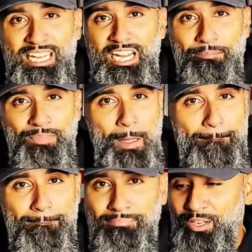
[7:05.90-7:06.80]
it up,
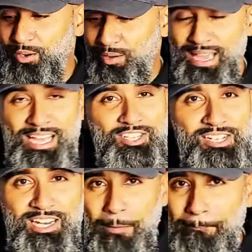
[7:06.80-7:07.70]
you know, aging
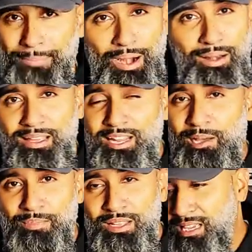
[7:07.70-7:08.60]
it up, bottling it
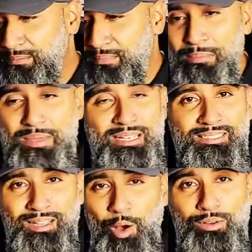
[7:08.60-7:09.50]
up. Maybe it's
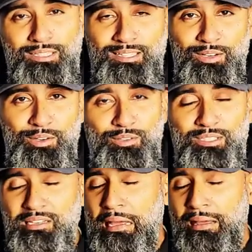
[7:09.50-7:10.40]
the oaks that they're
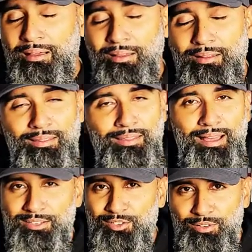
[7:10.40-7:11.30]
using.
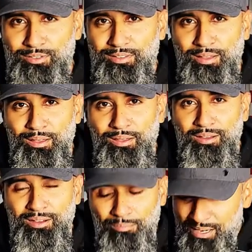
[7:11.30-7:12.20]
Not sure.
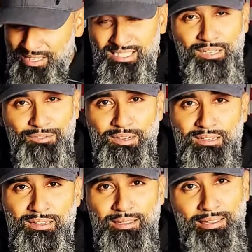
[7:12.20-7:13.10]
But it's different,
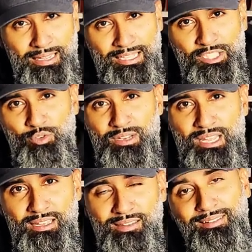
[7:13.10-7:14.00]
it's
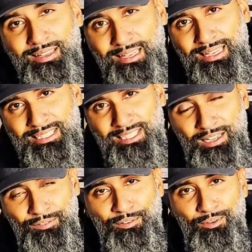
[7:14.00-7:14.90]
unique, it's a
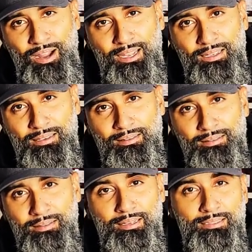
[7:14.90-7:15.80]
different rye,
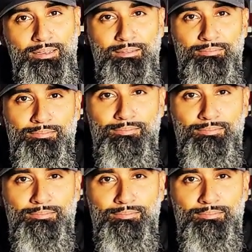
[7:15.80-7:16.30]
and it's good.